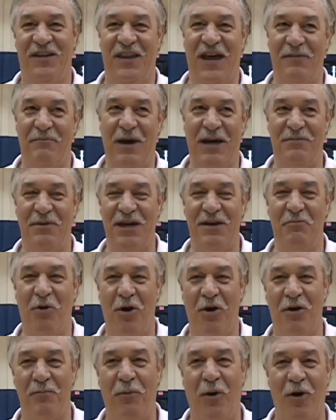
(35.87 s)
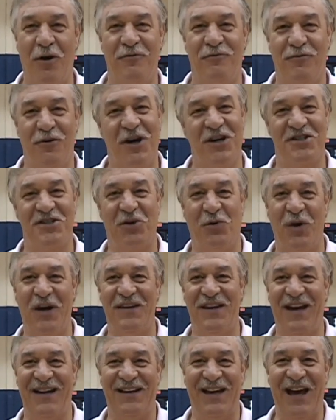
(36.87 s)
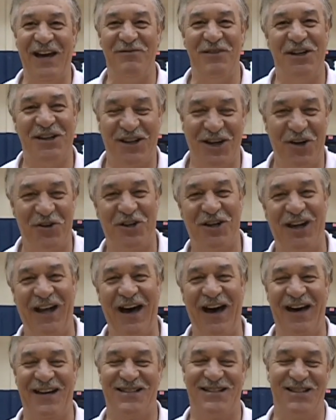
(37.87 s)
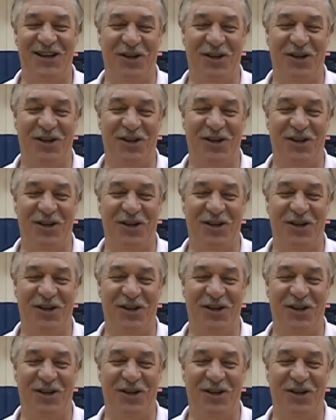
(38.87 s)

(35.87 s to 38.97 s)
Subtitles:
that may be more important for us to win that game than to go to class.